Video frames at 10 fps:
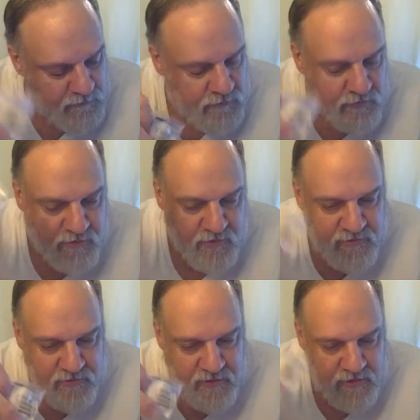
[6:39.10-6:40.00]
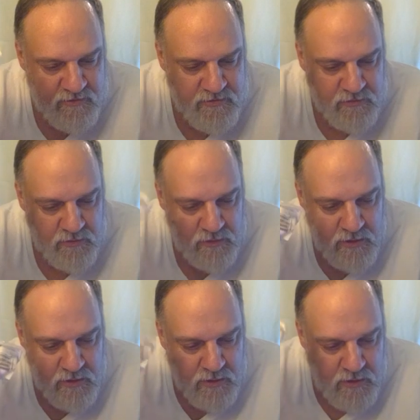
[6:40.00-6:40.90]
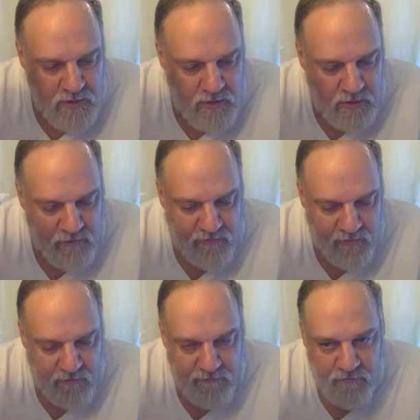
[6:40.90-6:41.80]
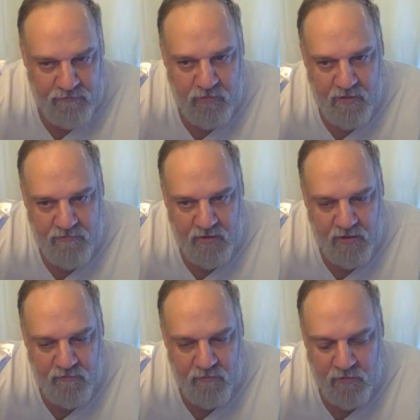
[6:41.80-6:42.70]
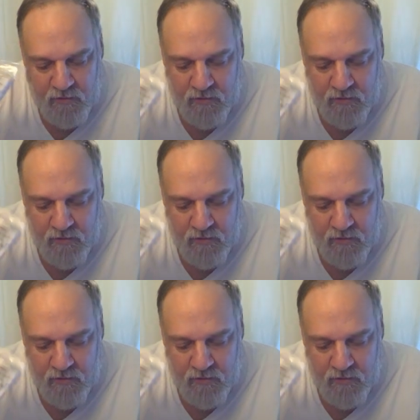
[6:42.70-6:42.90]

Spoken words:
resuscitation and stuff, if you have to have one.